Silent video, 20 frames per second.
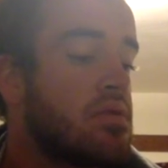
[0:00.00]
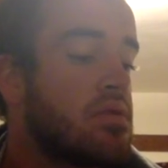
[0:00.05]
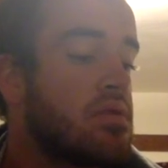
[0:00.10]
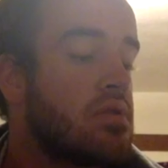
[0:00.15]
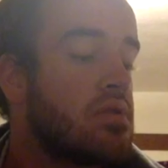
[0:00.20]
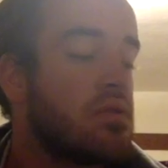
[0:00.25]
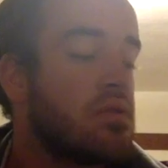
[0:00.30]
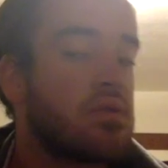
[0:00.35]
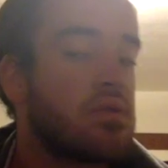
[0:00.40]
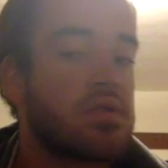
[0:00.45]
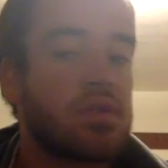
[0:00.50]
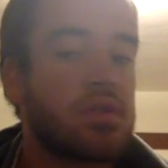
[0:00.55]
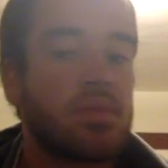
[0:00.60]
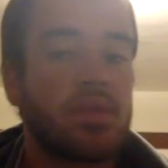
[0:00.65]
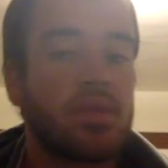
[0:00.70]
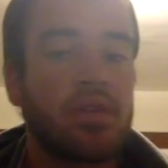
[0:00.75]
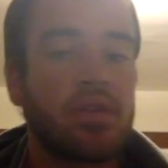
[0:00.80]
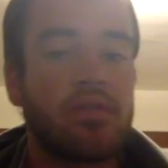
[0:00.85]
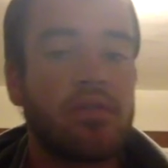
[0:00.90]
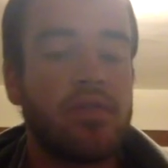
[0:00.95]
or
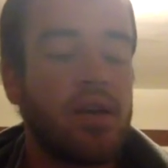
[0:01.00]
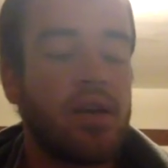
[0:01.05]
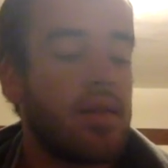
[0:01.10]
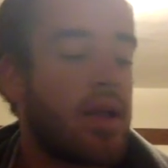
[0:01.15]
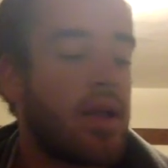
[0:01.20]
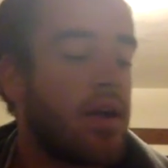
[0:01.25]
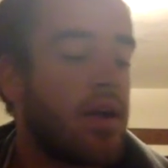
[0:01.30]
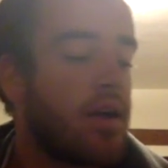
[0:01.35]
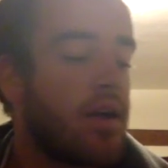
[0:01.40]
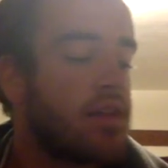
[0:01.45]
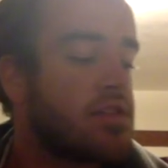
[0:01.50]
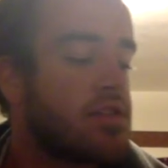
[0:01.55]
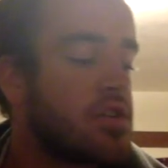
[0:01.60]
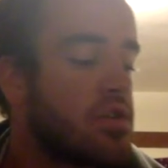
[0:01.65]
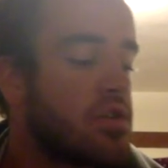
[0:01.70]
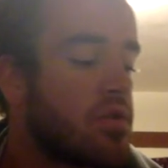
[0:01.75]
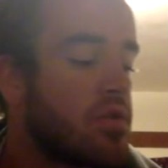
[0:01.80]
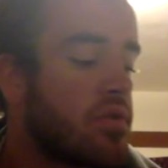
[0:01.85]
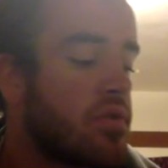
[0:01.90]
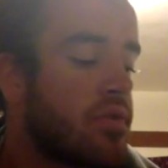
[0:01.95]
something fell out. And
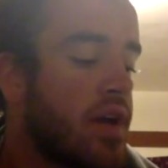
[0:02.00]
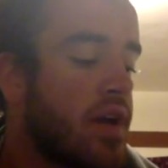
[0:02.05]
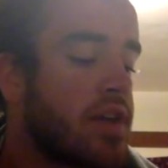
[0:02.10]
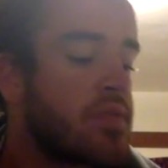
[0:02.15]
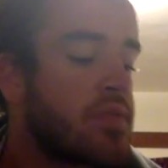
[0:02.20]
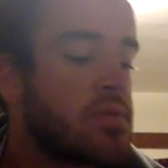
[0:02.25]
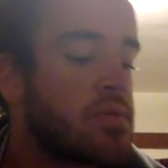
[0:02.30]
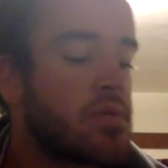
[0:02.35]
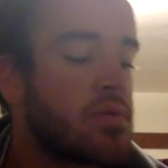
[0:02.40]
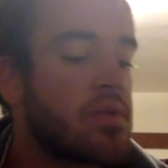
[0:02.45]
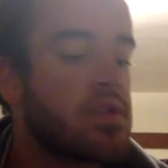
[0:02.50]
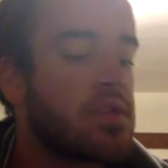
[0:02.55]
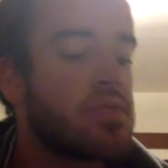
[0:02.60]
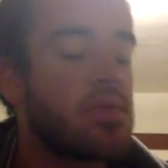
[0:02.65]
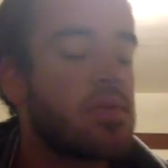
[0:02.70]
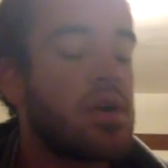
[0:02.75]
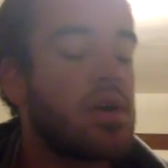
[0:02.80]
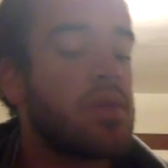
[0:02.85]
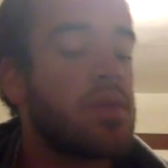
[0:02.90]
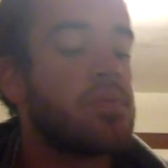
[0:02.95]
so the vast majority of these
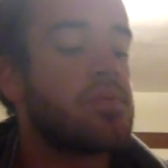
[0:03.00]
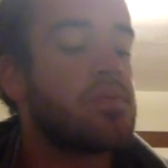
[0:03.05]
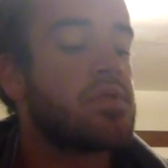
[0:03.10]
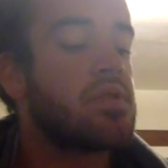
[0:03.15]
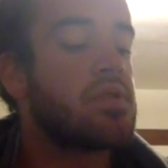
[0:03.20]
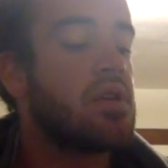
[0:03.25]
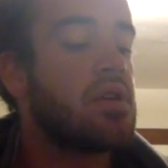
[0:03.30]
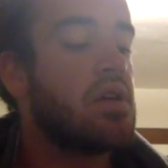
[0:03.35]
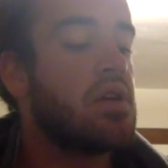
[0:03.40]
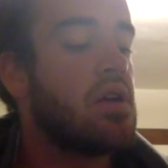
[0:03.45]
problems